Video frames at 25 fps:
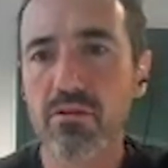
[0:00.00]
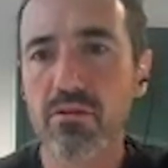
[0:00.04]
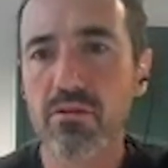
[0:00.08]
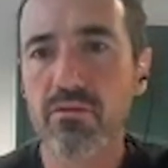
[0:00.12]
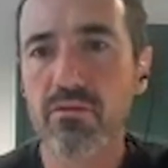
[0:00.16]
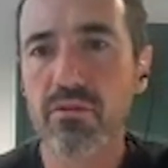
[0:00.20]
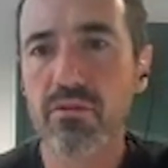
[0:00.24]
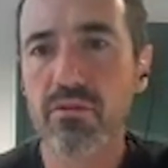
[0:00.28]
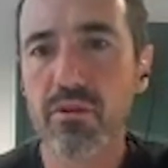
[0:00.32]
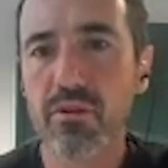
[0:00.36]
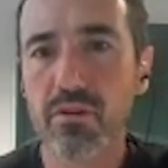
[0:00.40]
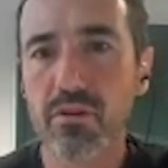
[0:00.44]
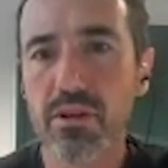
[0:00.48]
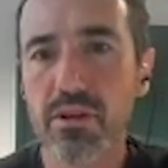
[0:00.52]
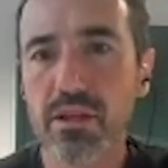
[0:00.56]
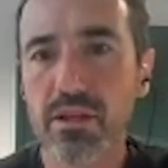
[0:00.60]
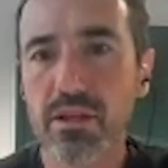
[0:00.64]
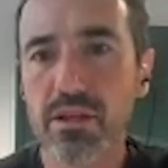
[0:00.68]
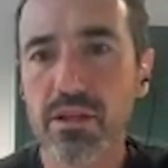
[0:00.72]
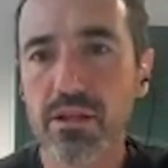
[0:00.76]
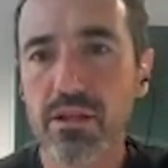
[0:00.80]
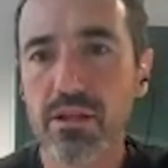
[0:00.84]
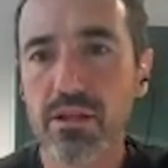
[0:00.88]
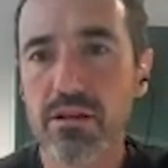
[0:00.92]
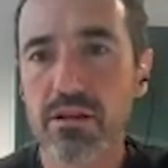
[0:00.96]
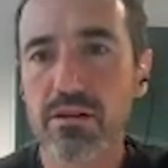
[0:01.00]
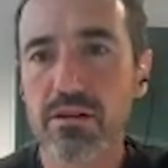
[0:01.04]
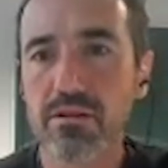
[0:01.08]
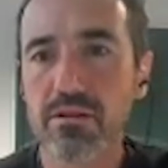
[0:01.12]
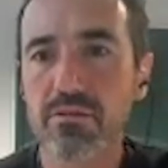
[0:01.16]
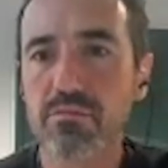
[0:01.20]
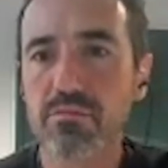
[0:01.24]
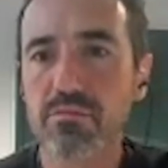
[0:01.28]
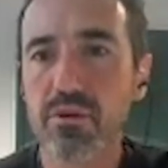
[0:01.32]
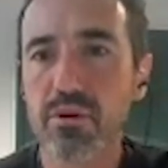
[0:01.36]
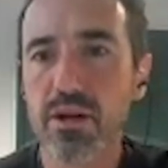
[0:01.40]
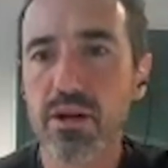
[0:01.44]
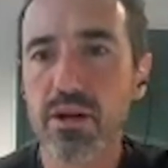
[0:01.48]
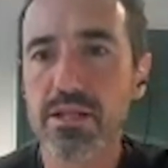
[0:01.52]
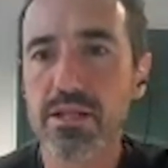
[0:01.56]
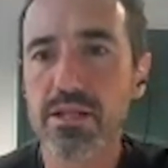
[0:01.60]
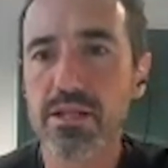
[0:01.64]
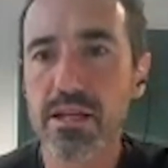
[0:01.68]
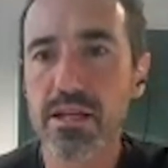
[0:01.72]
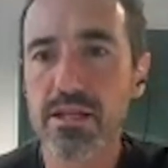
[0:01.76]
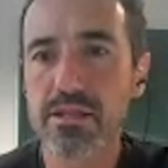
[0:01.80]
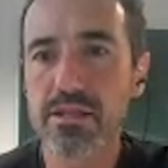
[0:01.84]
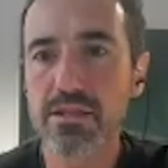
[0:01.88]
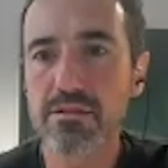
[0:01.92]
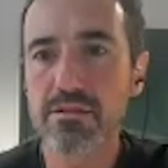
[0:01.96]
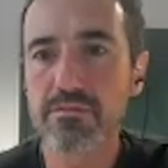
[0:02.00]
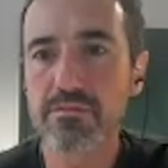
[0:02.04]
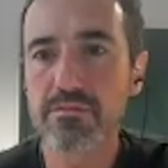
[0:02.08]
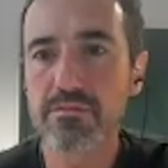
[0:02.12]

for E Borel set